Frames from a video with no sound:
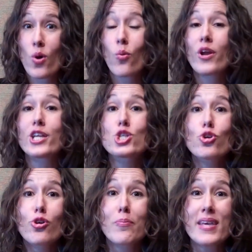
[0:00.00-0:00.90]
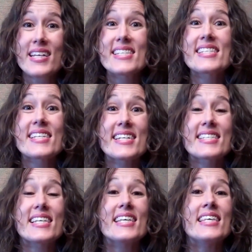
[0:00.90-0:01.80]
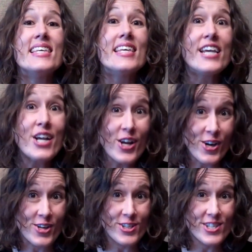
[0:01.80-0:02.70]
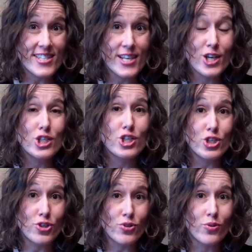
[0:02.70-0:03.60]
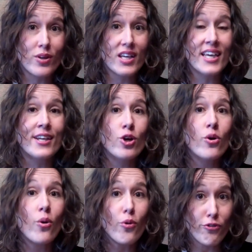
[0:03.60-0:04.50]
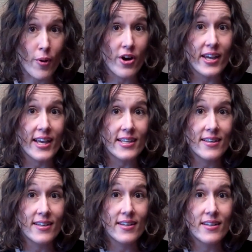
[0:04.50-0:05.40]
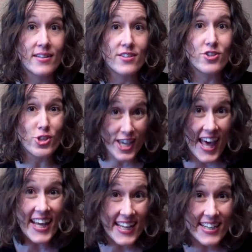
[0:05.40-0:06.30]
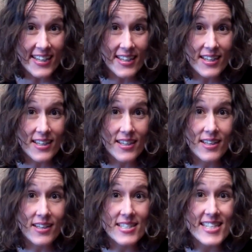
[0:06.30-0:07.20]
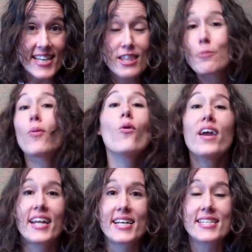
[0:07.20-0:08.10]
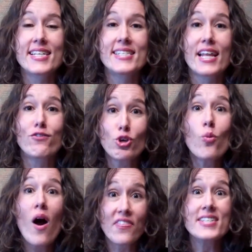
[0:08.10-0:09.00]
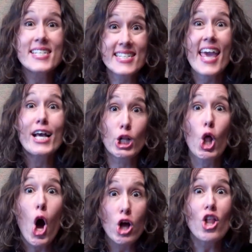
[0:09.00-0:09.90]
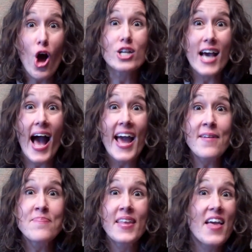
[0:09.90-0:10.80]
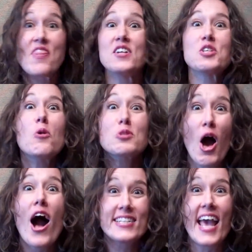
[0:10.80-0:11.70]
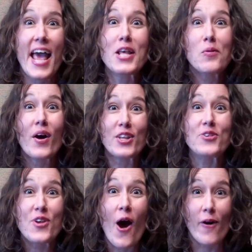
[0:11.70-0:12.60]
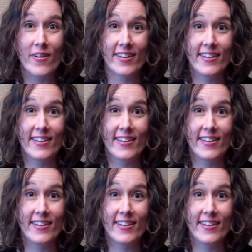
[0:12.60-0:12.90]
what it took me 6 years to do in cold market. Do you get it? See, the point is that if you want this to take a long, long time, then don't talk to anyone you know.